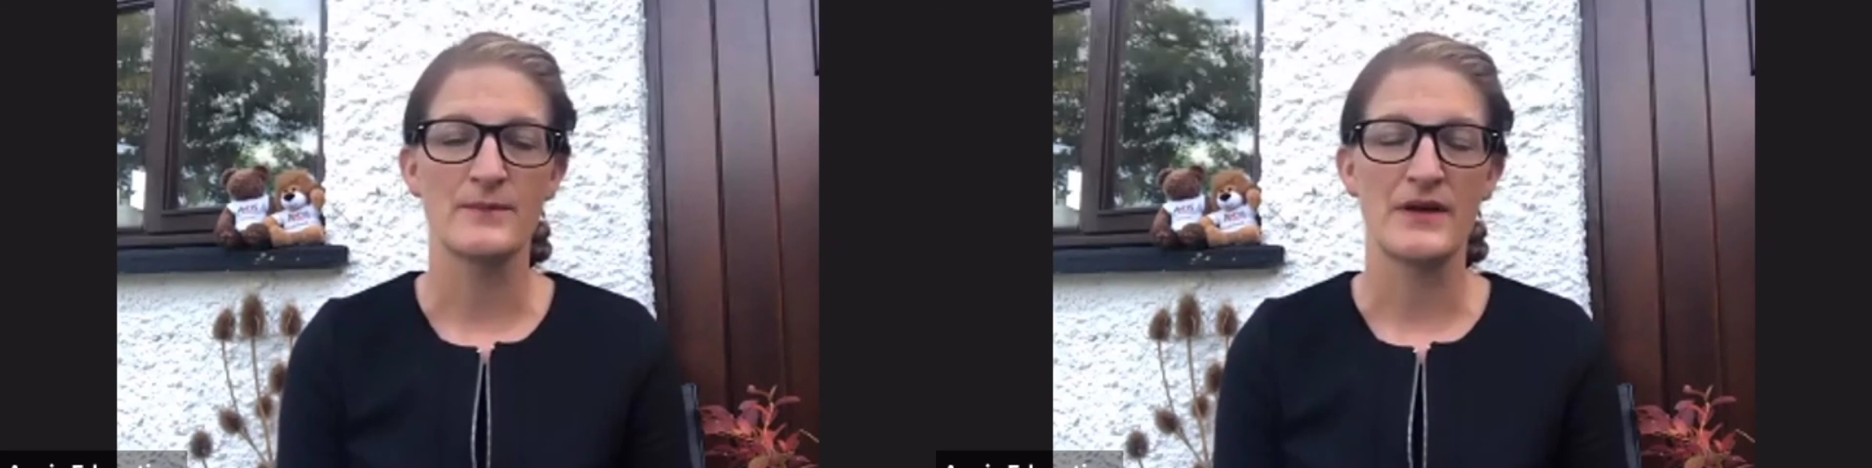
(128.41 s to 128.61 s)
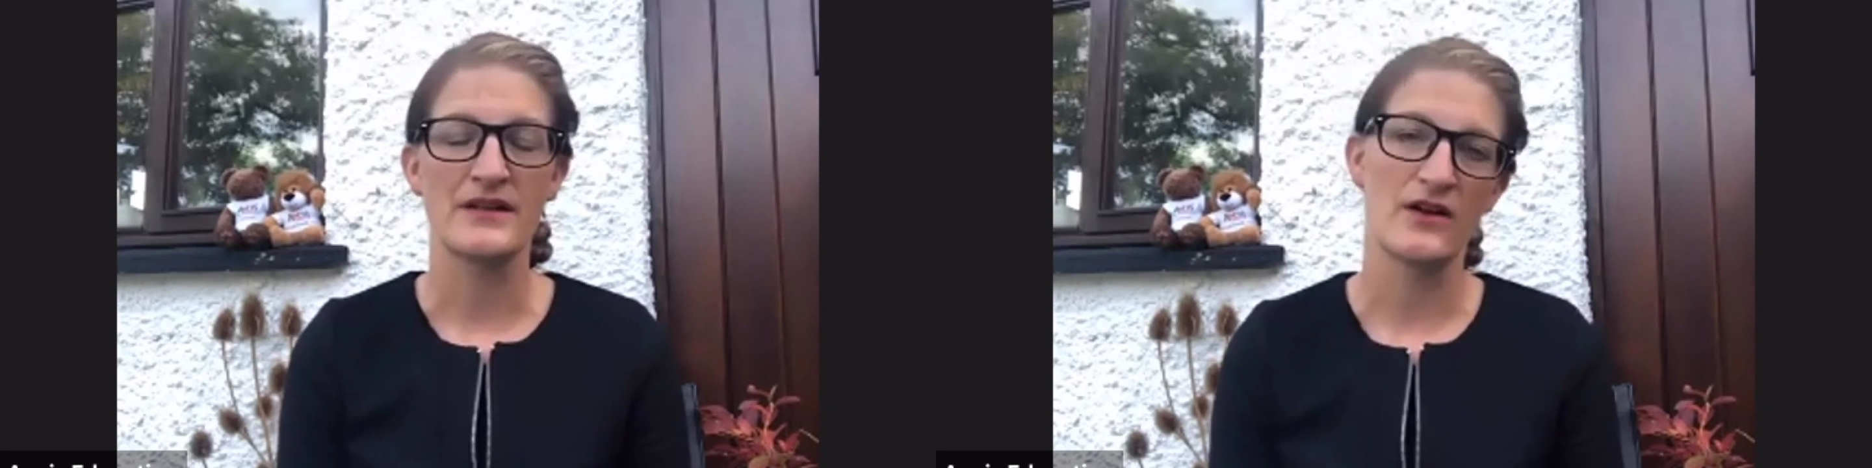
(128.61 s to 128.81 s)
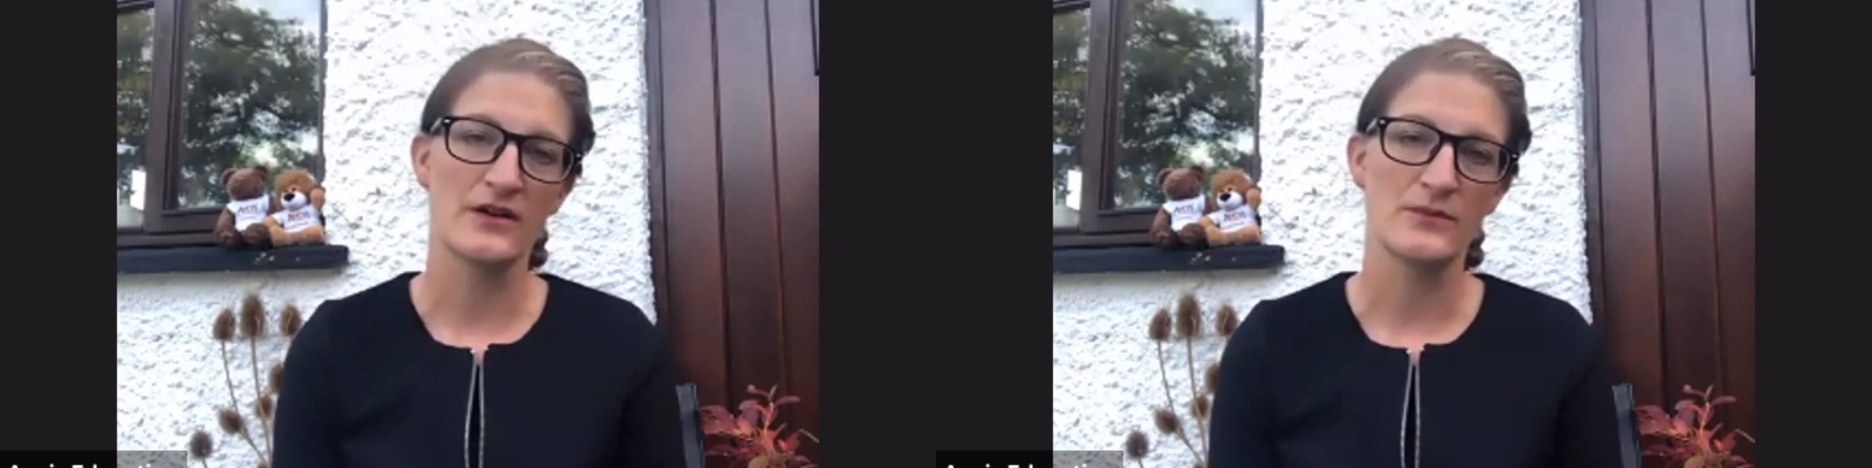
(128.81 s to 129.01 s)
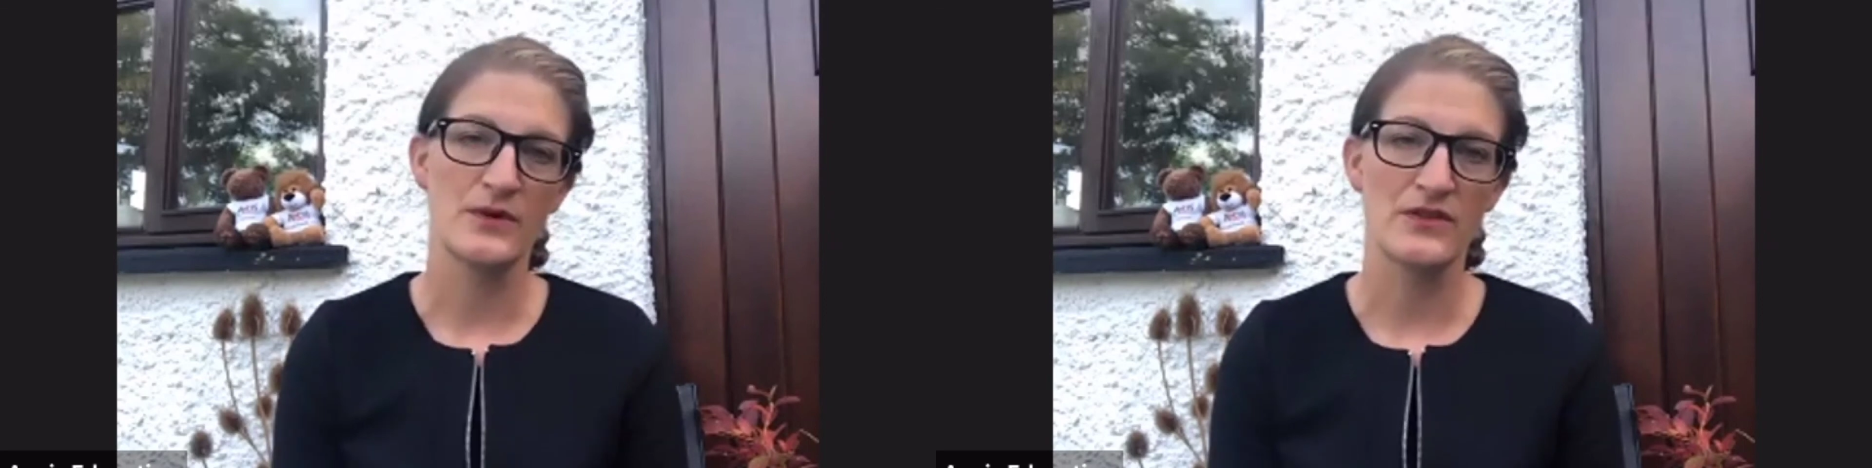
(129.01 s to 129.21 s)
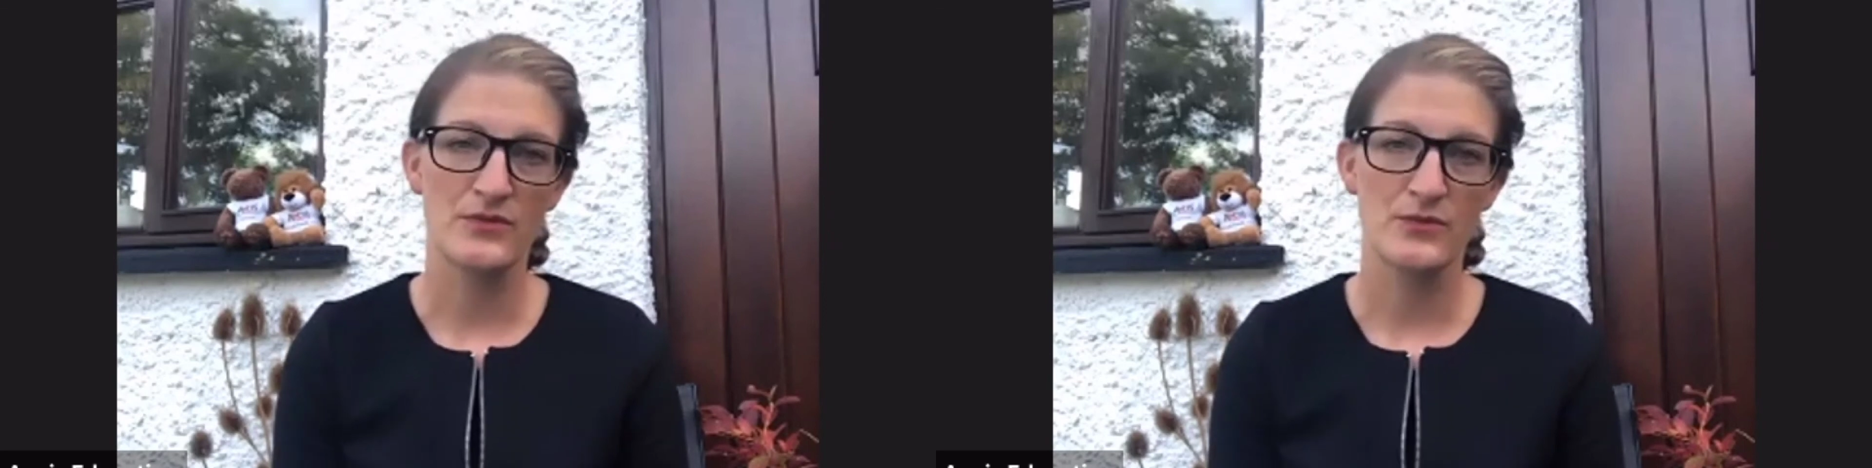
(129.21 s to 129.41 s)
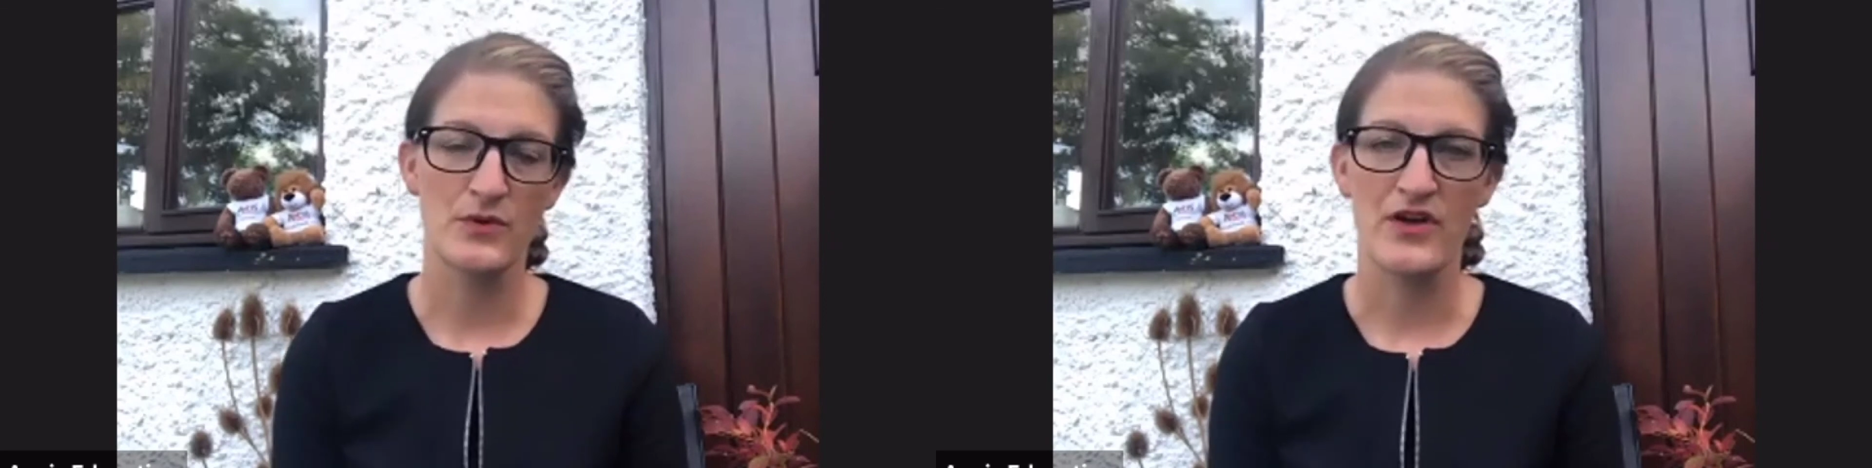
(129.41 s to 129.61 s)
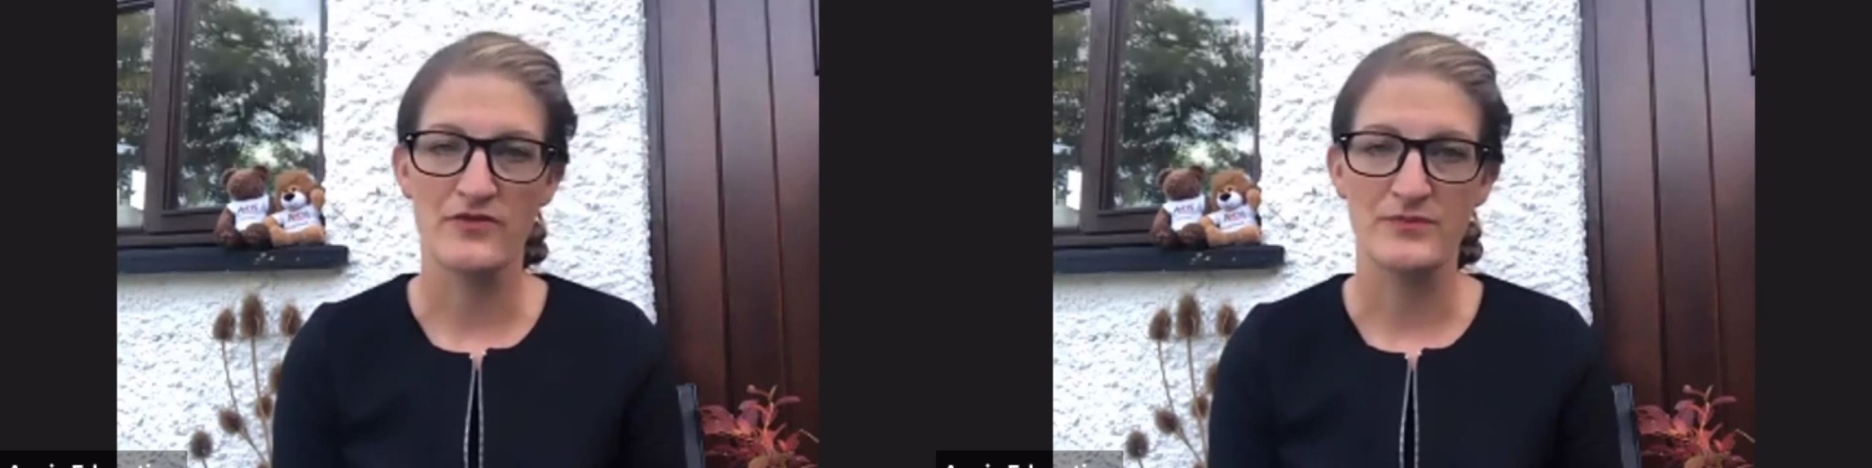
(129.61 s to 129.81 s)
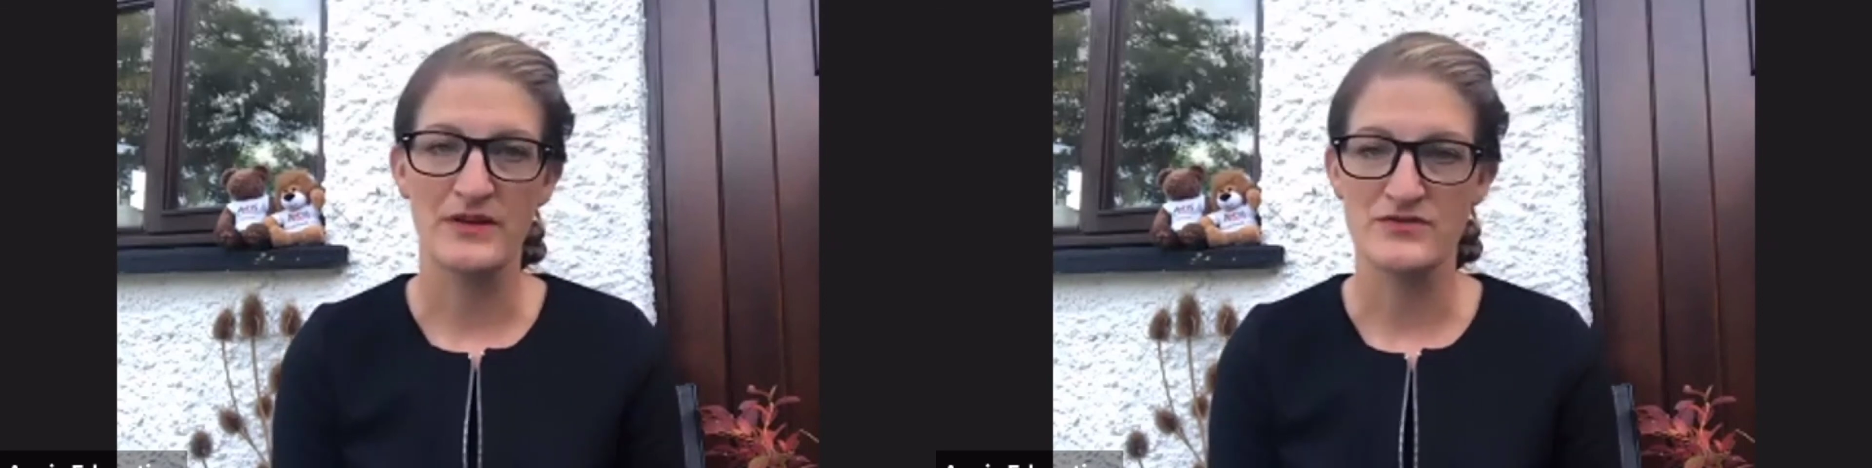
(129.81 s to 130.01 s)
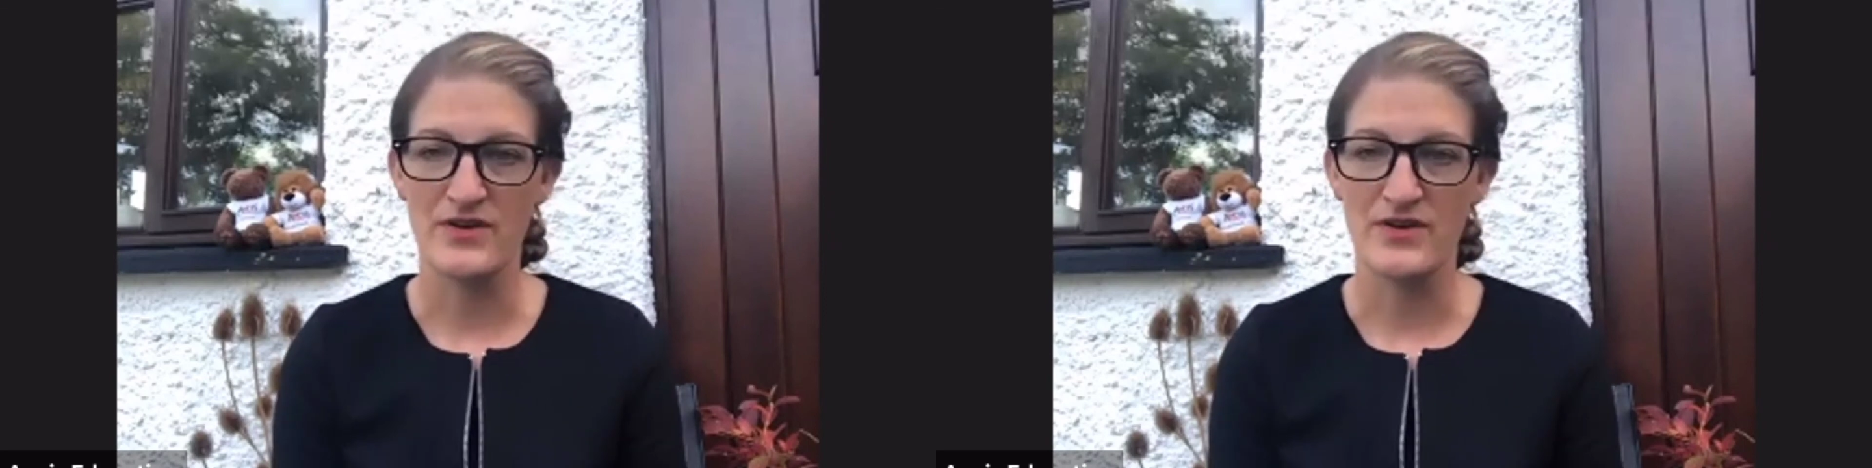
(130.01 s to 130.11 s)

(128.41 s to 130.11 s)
in line with what the government is